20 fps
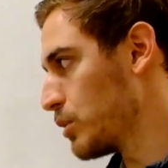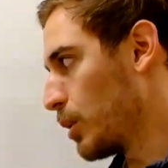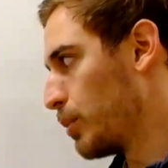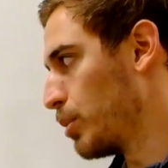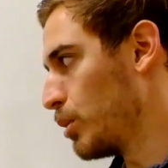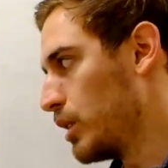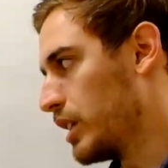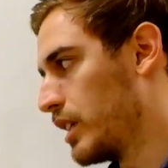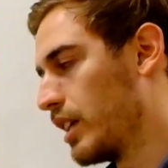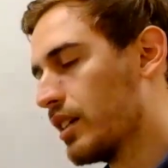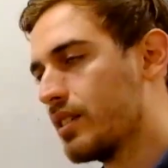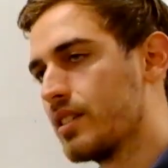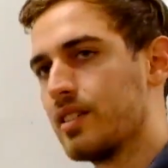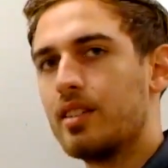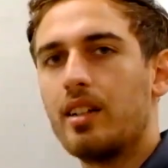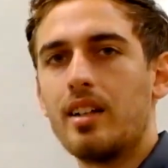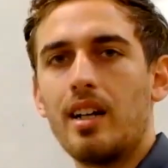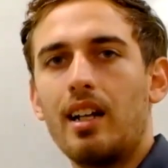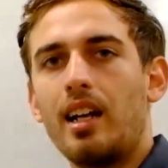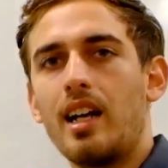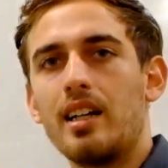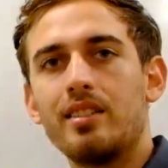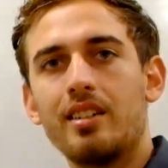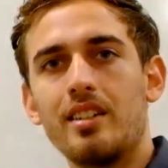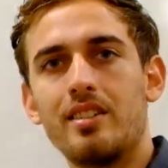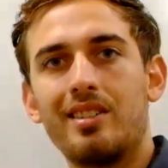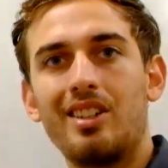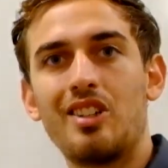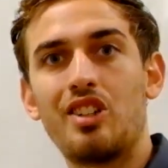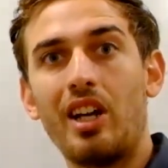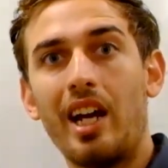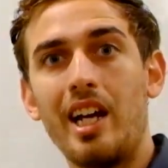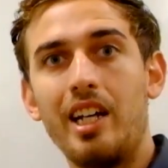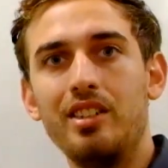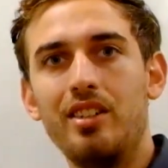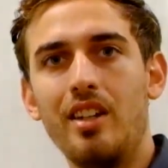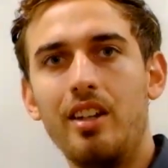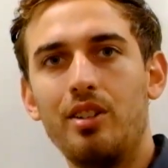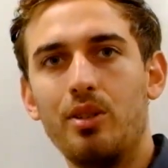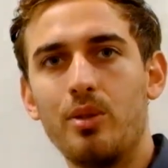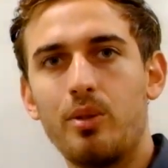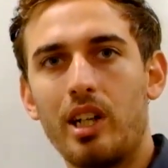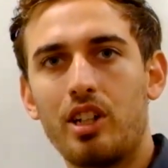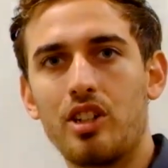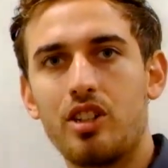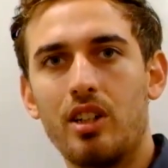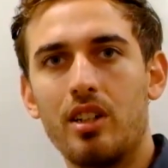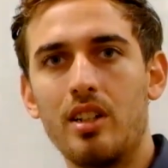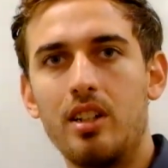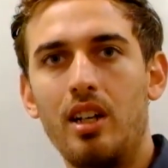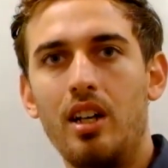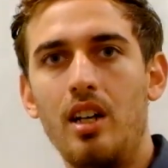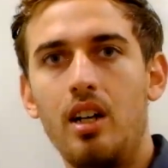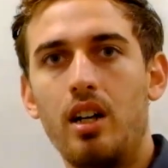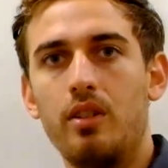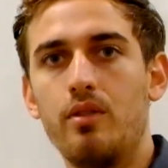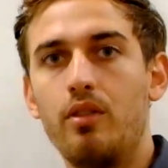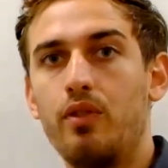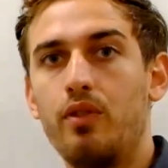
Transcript: what a pulley does. It allows us to change the direction of a